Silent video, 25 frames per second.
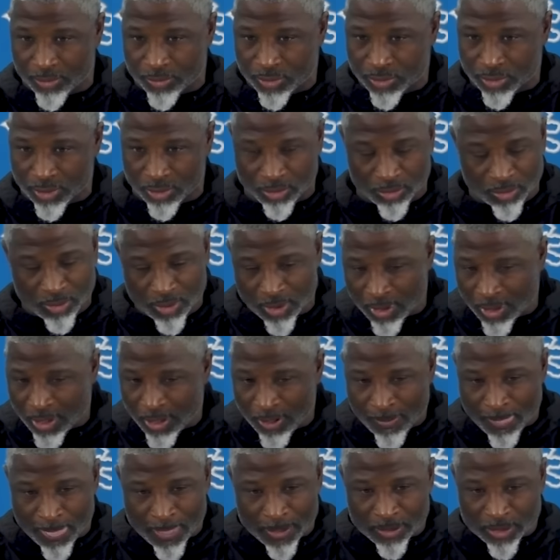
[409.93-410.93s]
So
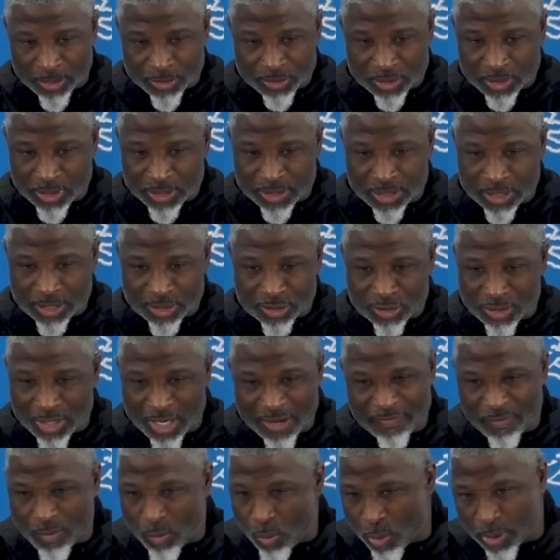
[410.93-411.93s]
listen, it's
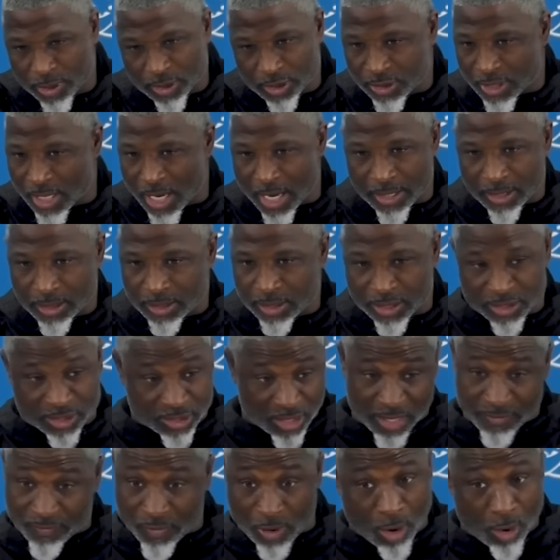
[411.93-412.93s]
never one-sided. It's
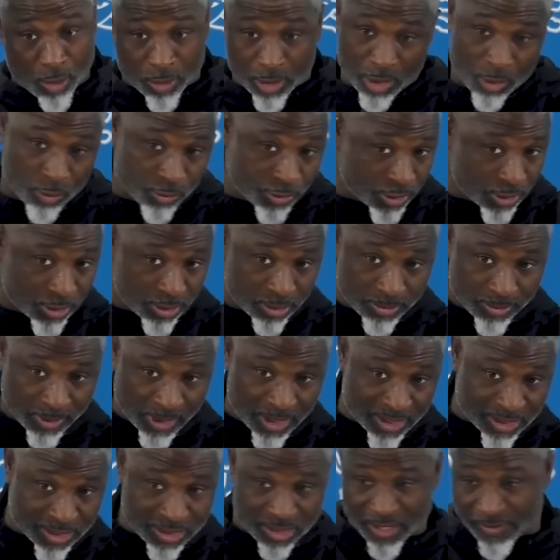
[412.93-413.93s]
never all coaching
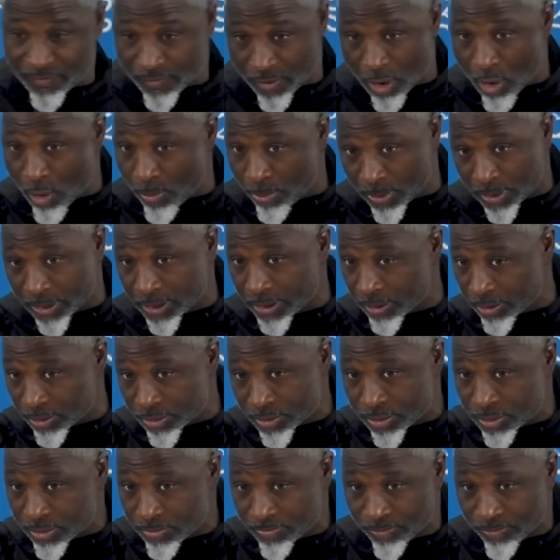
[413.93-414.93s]
and it's never all players,